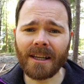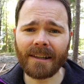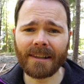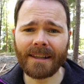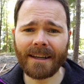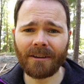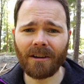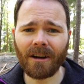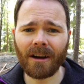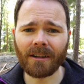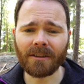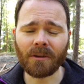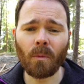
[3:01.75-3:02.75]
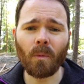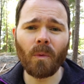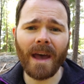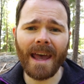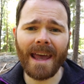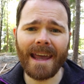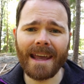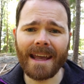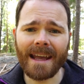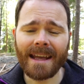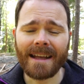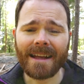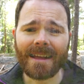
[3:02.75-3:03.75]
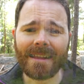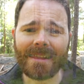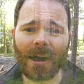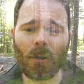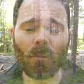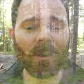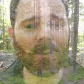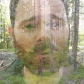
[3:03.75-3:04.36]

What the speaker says: clear on the way that we